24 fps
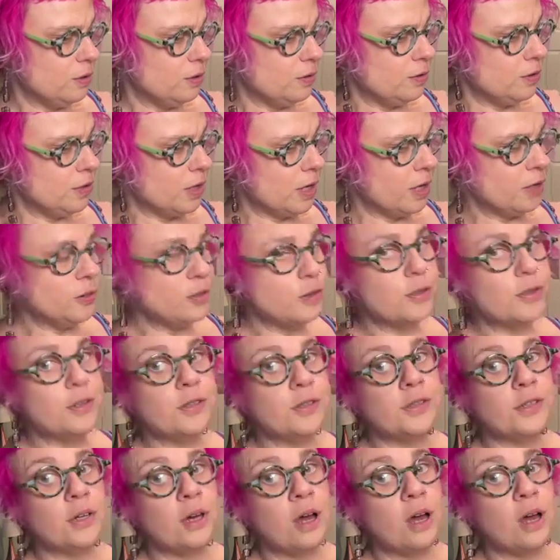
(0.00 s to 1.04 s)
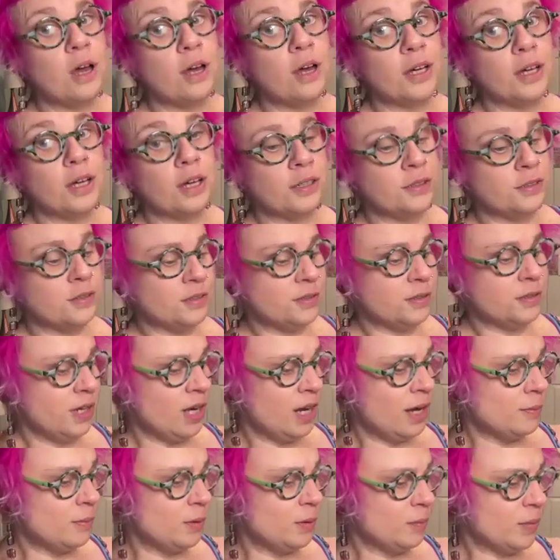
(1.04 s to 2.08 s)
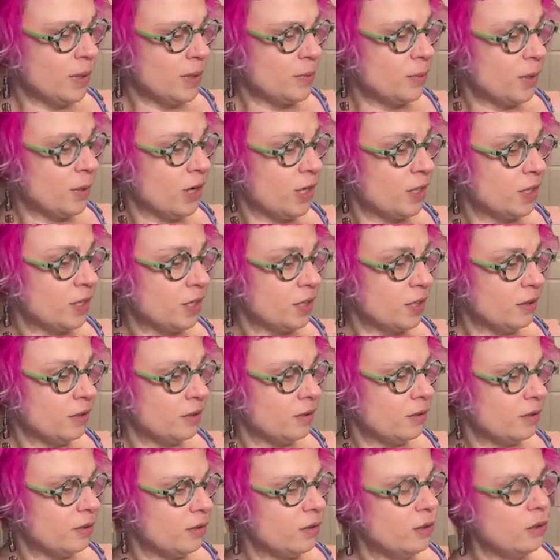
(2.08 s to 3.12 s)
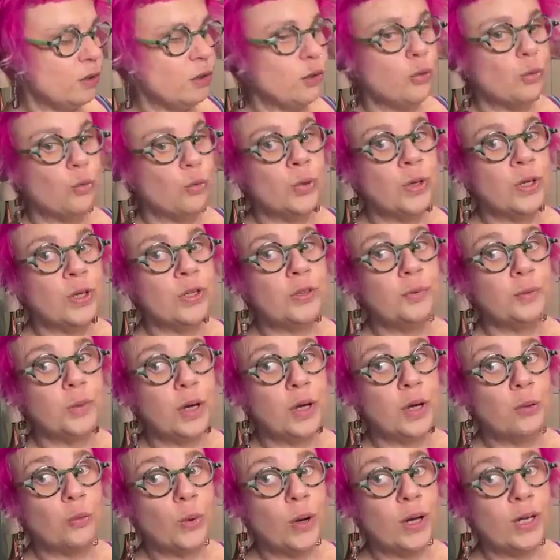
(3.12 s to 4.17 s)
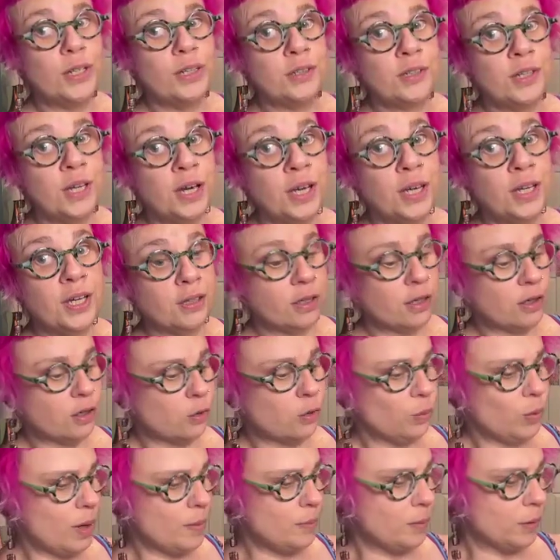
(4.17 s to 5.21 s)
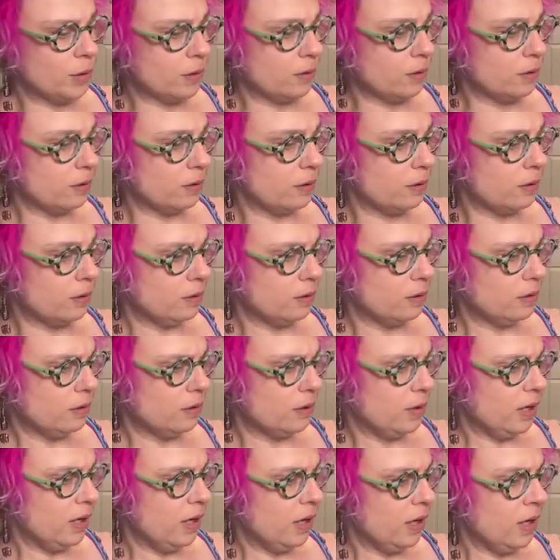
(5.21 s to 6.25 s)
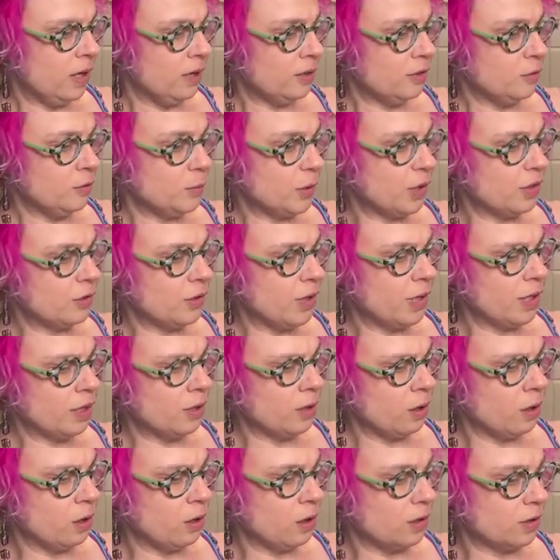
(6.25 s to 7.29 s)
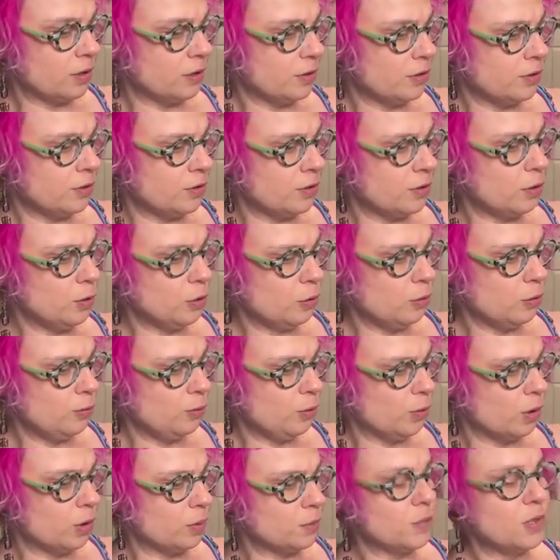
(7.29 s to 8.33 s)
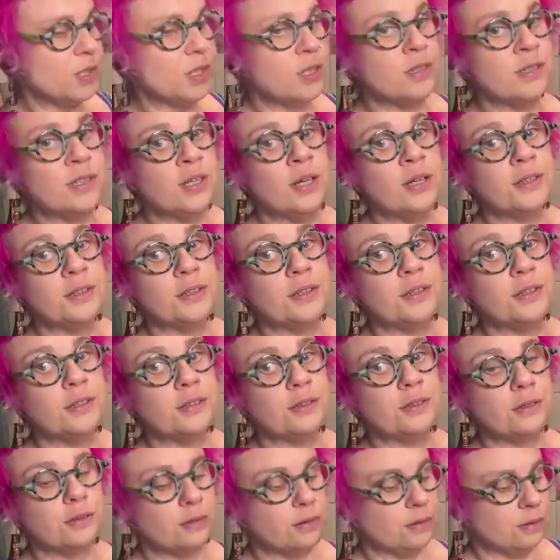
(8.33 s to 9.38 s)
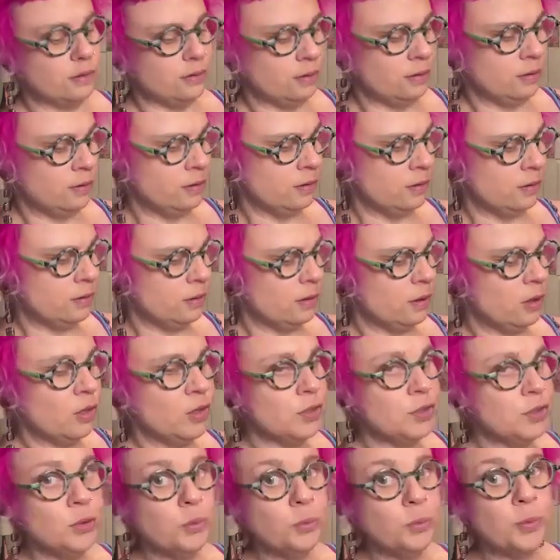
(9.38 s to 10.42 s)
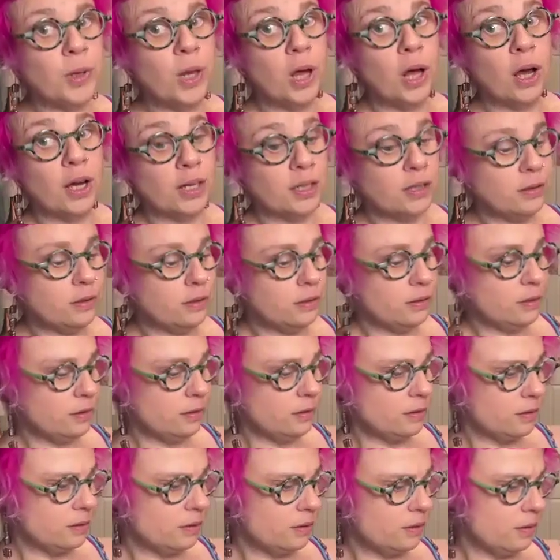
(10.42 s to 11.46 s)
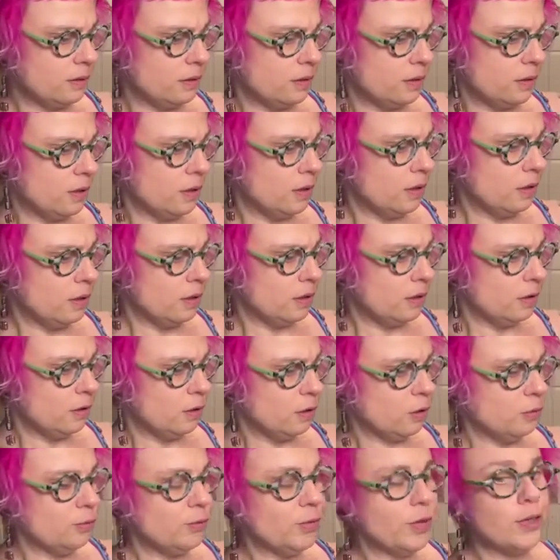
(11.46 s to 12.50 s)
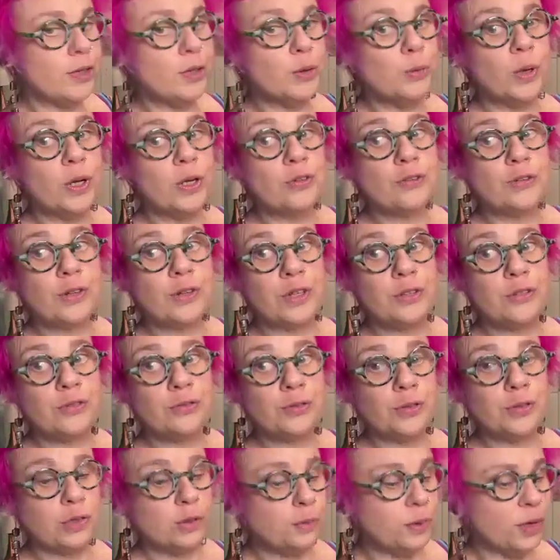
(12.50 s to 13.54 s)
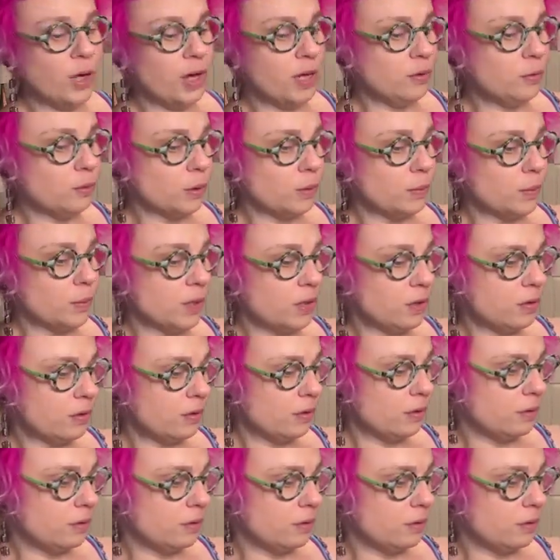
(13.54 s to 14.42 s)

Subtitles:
To enter the sky, I disinhabit my body, wield my white cane like a weapon, hand my credit card to uniformed attendants. Are you blind? You're very well dressed for a blind woman.